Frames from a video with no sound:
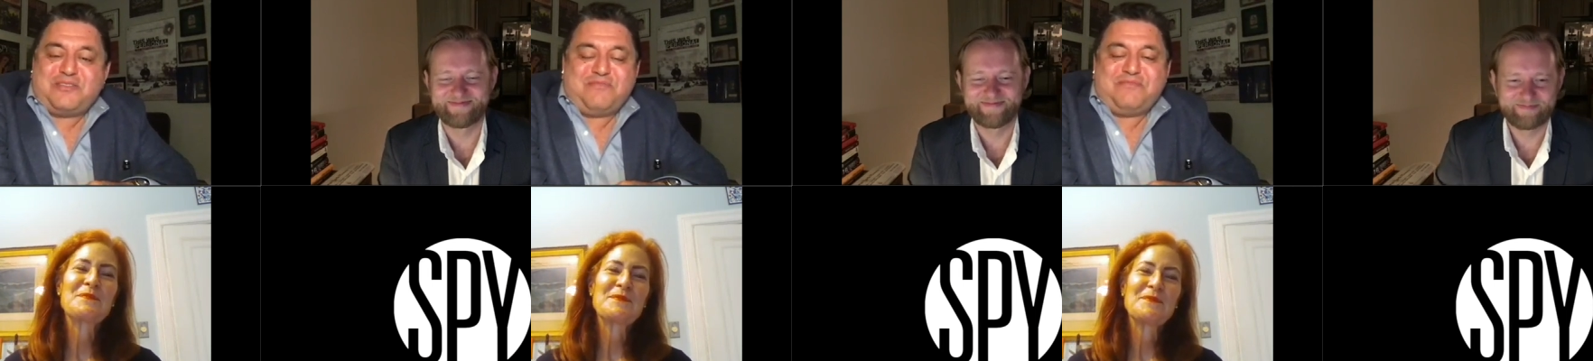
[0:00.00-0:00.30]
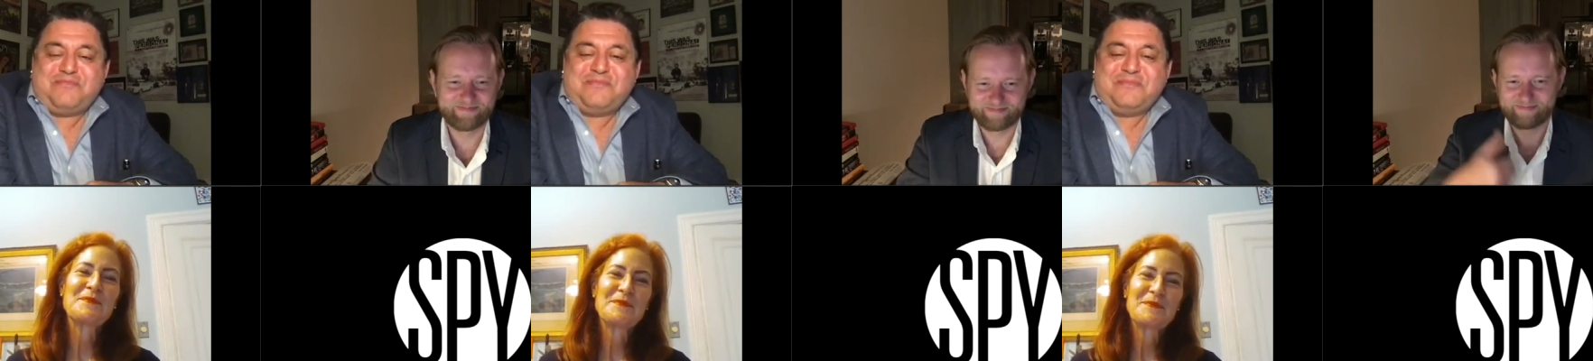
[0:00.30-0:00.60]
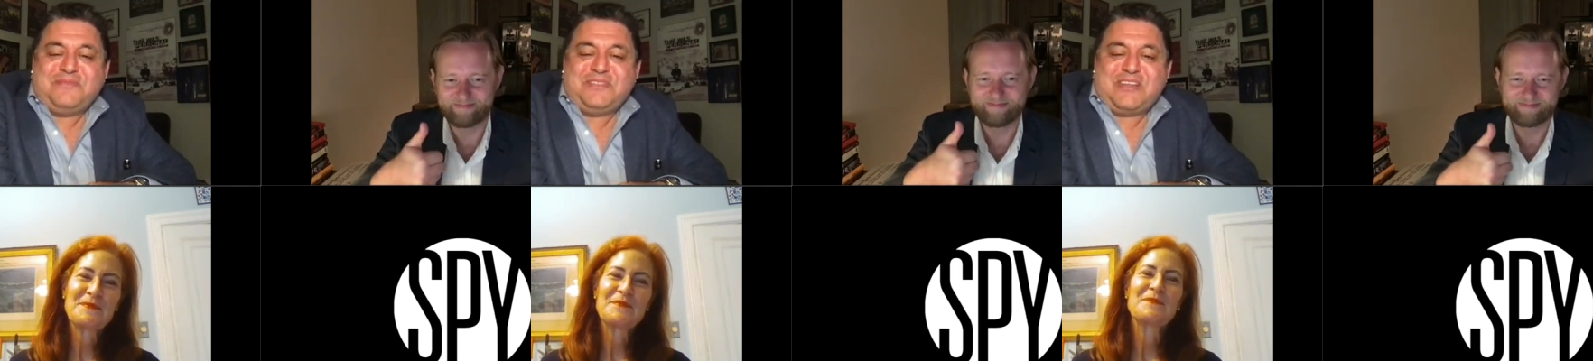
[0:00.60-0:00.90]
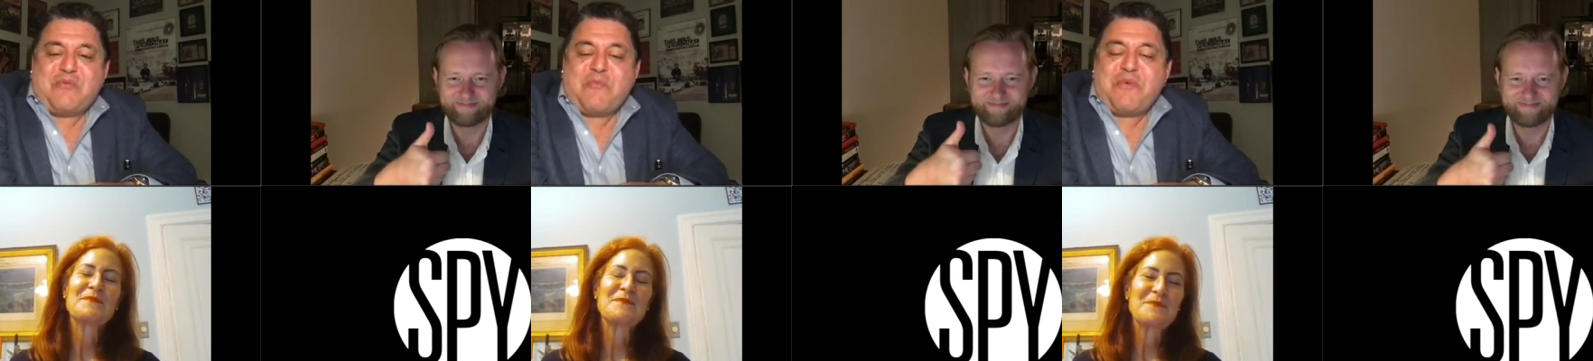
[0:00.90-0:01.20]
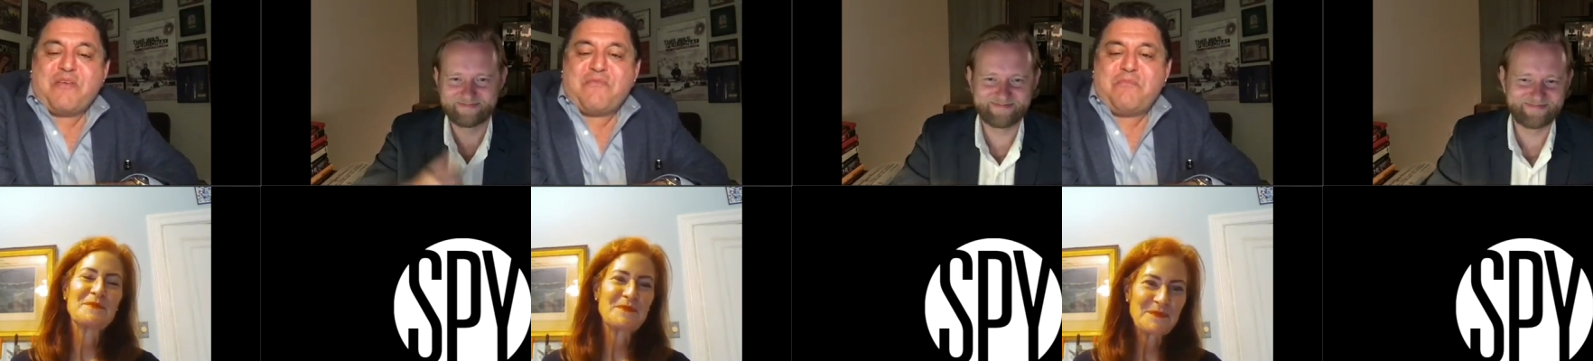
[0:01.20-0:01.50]
Speaker 1: awesome. So I'm a
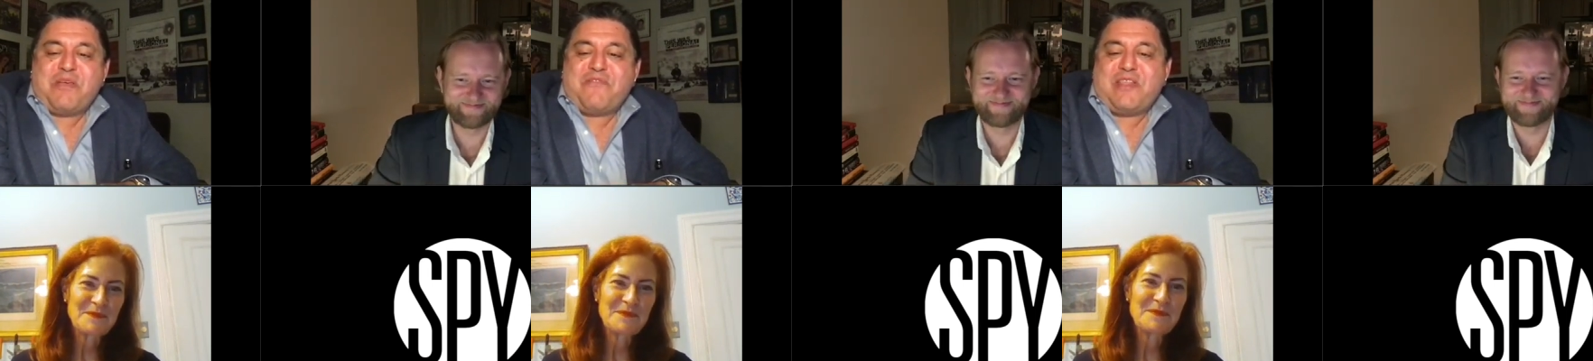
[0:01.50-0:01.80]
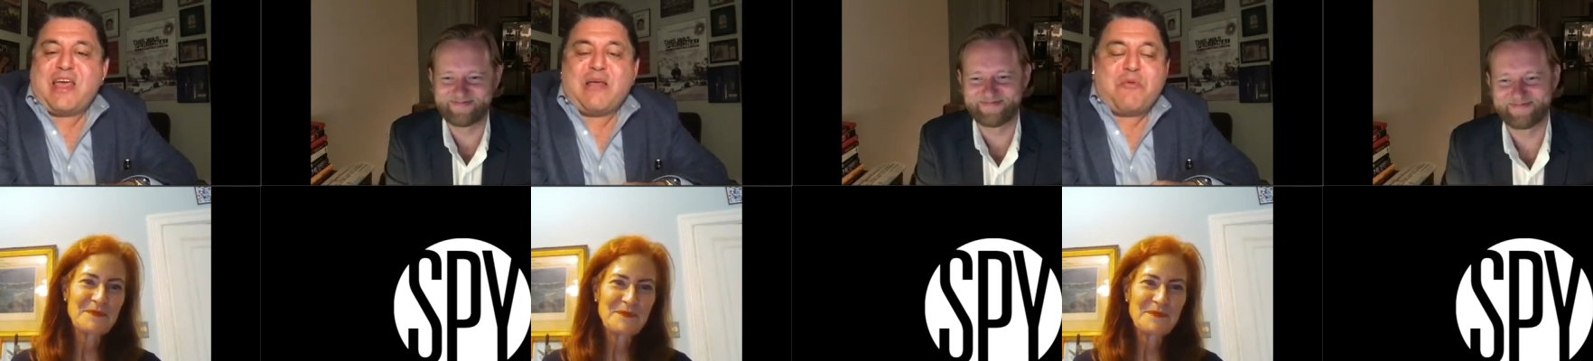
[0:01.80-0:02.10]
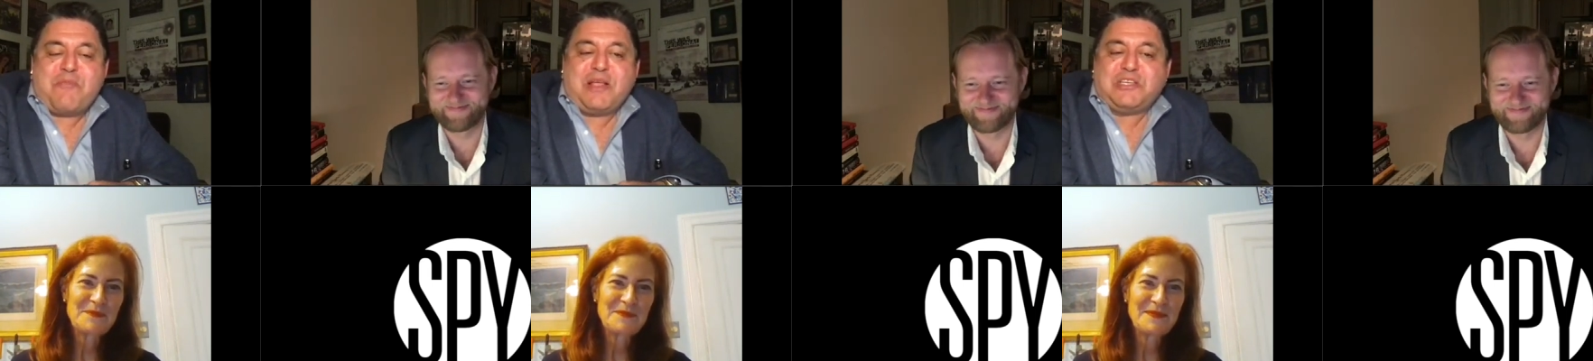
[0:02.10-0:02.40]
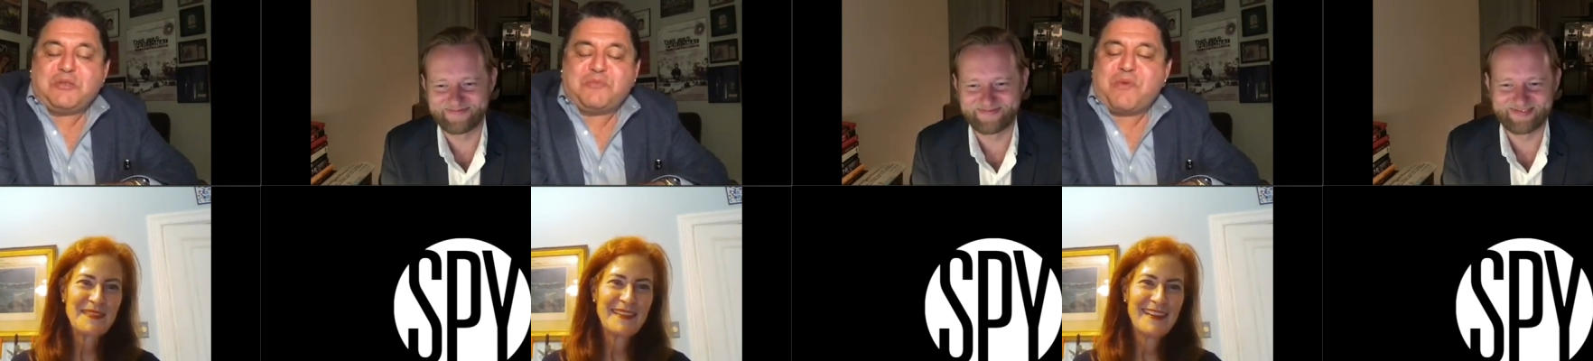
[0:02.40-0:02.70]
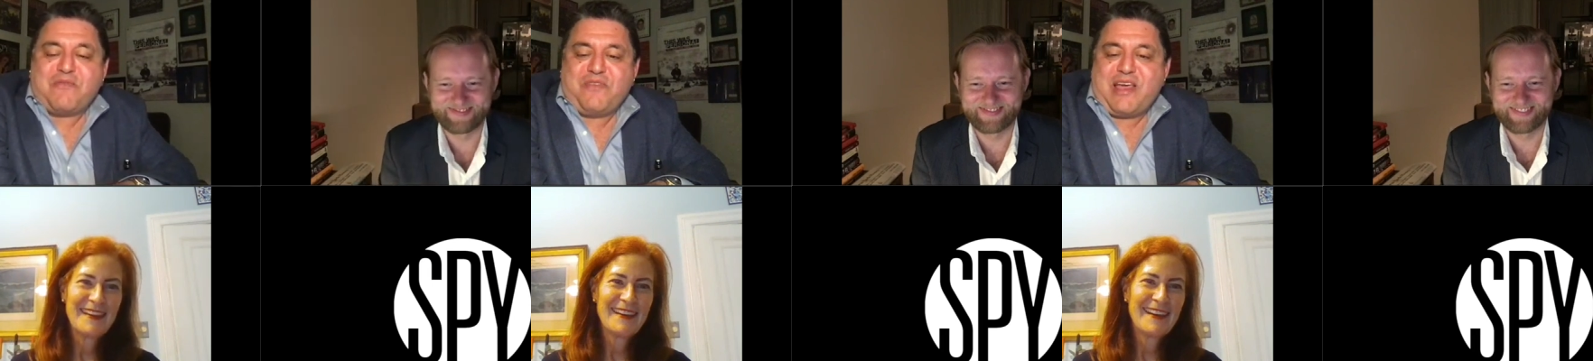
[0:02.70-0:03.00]
big big fanatic. I'm a big James
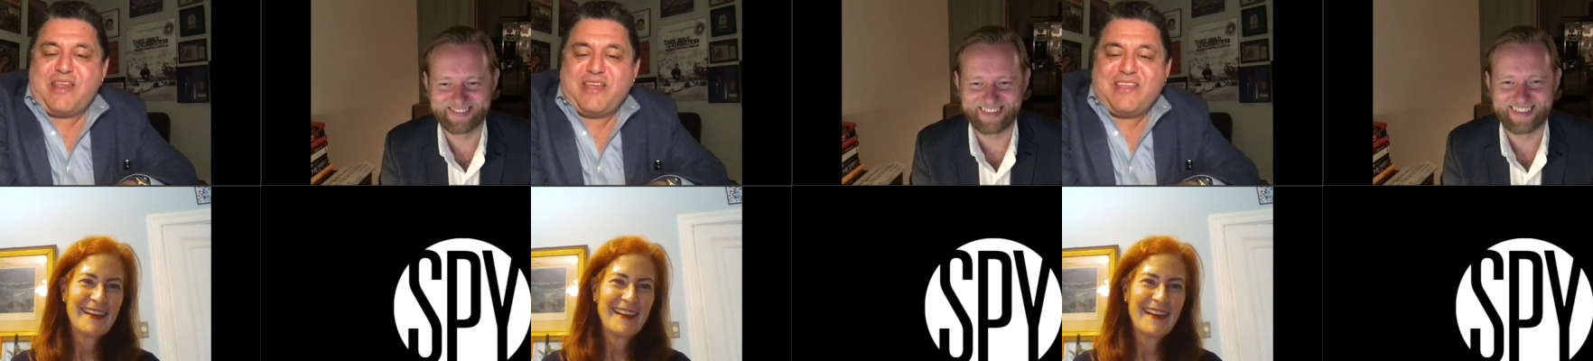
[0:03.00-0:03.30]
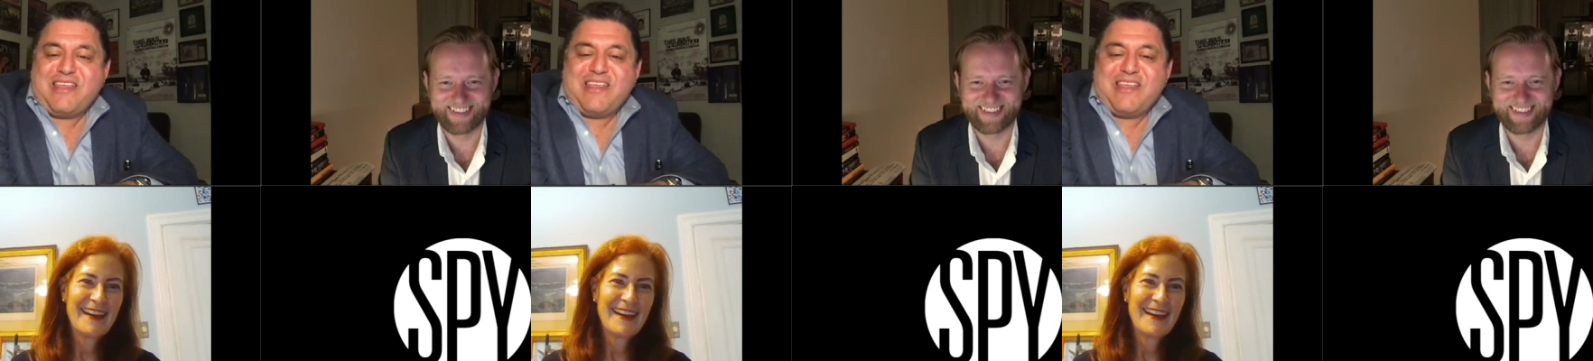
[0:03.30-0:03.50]
Bond fanatic.